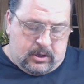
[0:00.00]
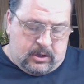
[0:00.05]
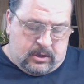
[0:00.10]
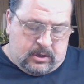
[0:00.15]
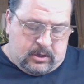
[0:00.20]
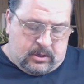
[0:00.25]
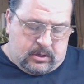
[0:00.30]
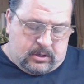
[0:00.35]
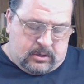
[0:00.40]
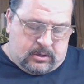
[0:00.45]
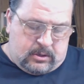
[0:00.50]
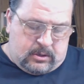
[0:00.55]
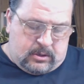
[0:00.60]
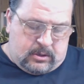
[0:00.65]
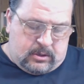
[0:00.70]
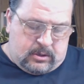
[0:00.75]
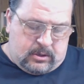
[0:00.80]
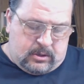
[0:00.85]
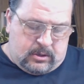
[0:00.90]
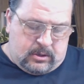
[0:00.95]

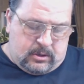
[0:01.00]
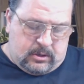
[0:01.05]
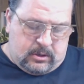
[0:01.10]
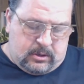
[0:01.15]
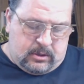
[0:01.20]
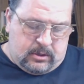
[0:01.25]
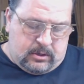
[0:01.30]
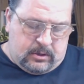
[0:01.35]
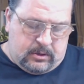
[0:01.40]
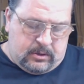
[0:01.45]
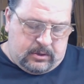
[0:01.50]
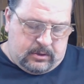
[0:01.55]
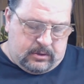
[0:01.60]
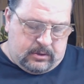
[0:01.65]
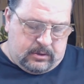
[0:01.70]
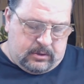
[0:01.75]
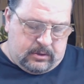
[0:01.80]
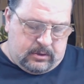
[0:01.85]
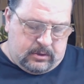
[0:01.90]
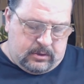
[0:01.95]

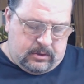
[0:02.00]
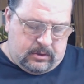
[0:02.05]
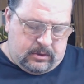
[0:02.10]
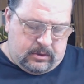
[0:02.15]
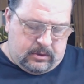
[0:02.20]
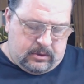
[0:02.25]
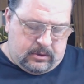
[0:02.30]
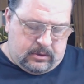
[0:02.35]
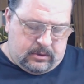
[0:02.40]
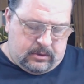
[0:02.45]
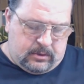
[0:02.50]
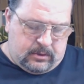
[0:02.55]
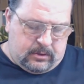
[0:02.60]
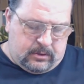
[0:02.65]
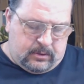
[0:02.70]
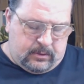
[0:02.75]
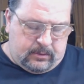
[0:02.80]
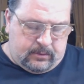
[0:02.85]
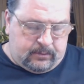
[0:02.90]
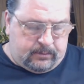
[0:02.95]

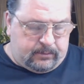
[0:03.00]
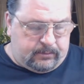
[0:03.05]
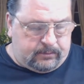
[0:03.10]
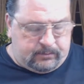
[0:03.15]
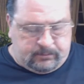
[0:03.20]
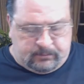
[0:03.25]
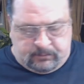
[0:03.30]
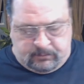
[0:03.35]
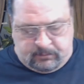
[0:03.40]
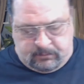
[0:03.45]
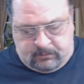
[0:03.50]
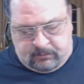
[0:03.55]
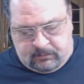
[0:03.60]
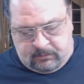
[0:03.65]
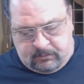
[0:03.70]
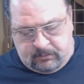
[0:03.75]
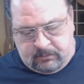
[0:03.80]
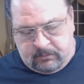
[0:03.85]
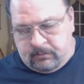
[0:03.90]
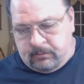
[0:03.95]

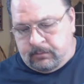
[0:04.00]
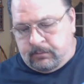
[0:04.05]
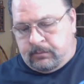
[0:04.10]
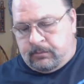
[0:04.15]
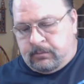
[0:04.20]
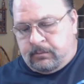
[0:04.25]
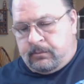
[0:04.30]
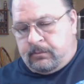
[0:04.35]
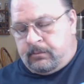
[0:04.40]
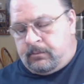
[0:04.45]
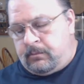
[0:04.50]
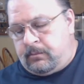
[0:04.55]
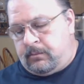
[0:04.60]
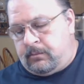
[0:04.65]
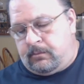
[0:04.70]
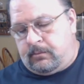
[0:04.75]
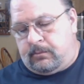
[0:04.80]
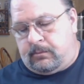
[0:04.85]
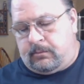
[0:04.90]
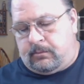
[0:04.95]

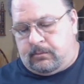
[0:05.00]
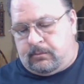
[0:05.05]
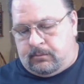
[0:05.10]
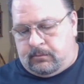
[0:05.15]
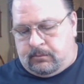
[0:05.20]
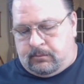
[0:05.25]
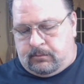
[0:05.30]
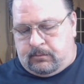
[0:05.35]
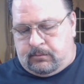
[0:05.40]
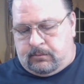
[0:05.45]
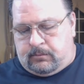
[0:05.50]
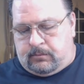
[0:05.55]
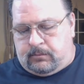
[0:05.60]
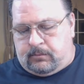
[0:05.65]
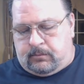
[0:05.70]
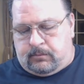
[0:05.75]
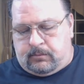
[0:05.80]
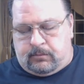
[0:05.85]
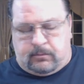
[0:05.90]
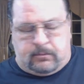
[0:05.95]

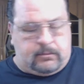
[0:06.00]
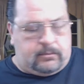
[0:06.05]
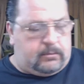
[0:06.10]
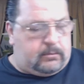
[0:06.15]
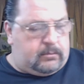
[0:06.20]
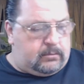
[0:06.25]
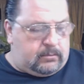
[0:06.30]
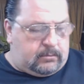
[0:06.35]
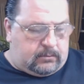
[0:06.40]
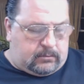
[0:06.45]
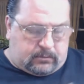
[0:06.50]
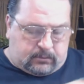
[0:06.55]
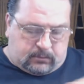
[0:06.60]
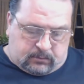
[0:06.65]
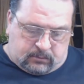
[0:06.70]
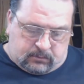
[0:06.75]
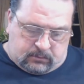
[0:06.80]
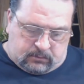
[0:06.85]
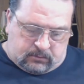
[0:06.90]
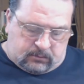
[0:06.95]

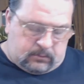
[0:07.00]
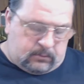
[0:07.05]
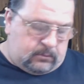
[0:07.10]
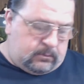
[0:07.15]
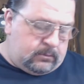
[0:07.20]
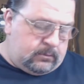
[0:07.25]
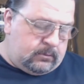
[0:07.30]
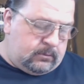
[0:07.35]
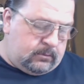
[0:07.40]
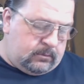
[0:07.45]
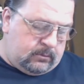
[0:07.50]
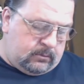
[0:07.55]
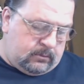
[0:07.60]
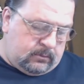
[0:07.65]
(no one is talking)